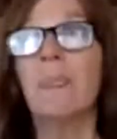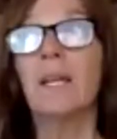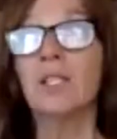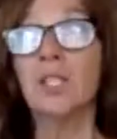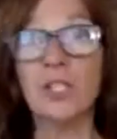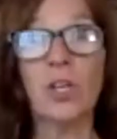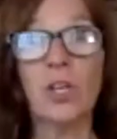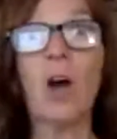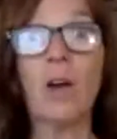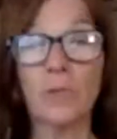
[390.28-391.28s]
to
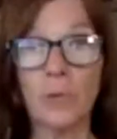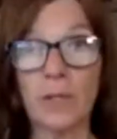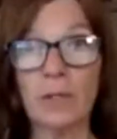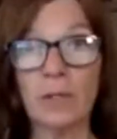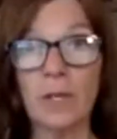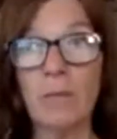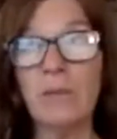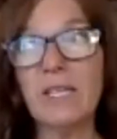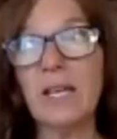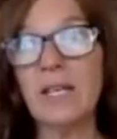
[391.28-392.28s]
start off with,
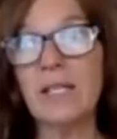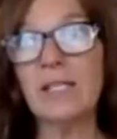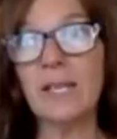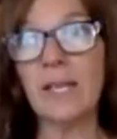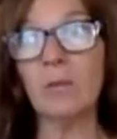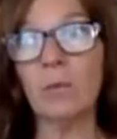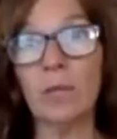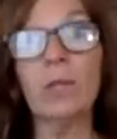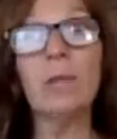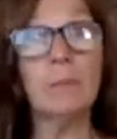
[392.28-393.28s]
because it
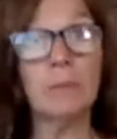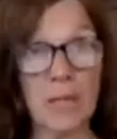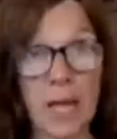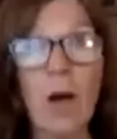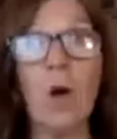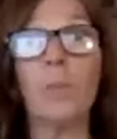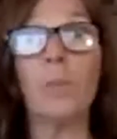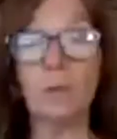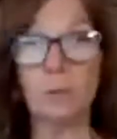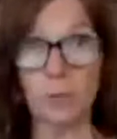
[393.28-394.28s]
will help
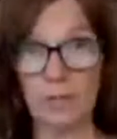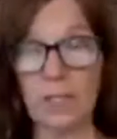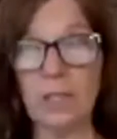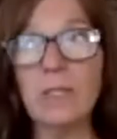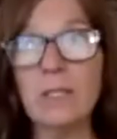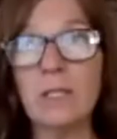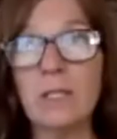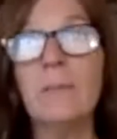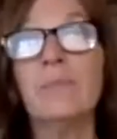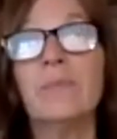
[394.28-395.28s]
with yeast.
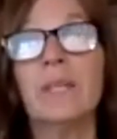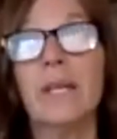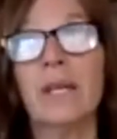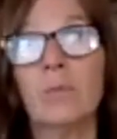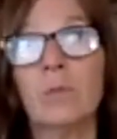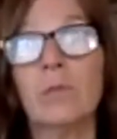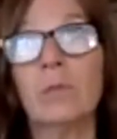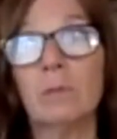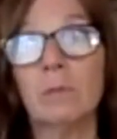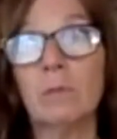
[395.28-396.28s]
It
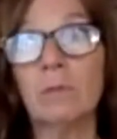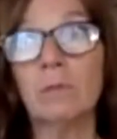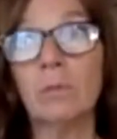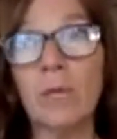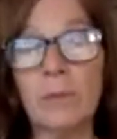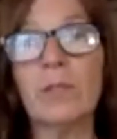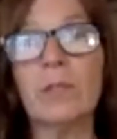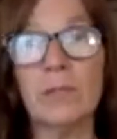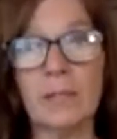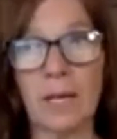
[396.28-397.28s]
will
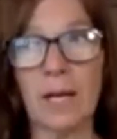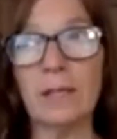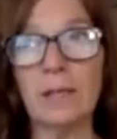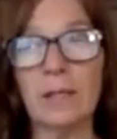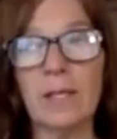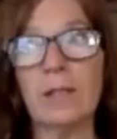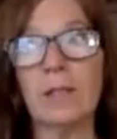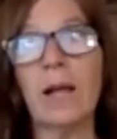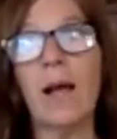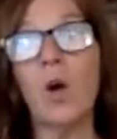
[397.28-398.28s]
rebuild the gut.
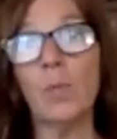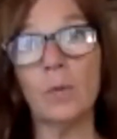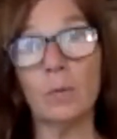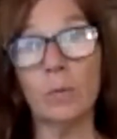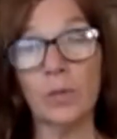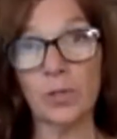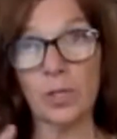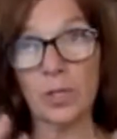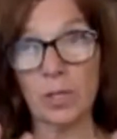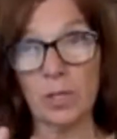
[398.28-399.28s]
It'll help with
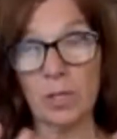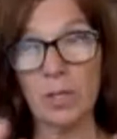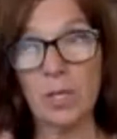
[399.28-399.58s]
the